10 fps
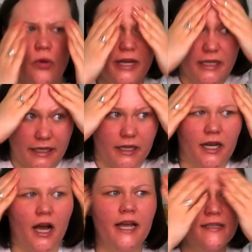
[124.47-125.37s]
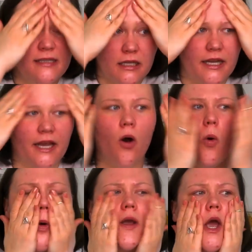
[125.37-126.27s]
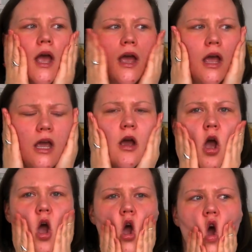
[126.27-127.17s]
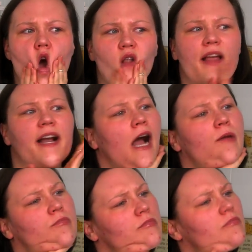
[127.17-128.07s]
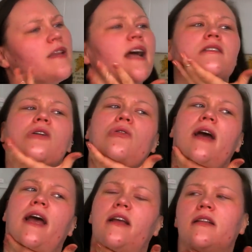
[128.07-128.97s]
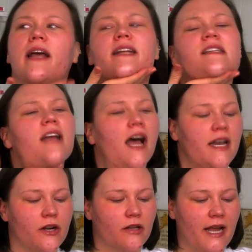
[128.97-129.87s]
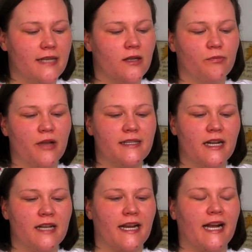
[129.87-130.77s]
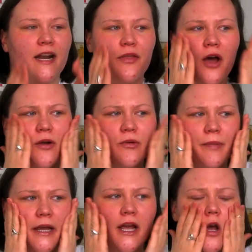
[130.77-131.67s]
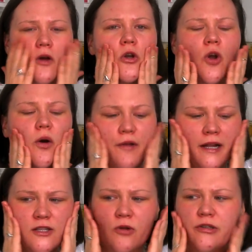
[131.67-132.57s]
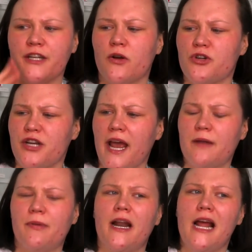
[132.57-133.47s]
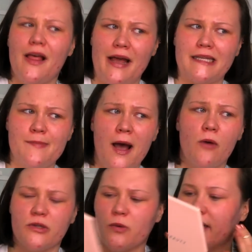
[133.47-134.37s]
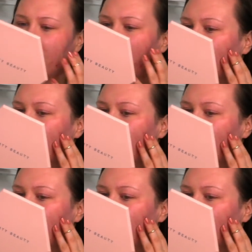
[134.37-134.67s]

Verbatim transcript: really nicely. Okay. Like, okay. Like, it's not nearly as unpleasant as I kind of thought it would be. No offense, no tea, no shade, but that smell was really kind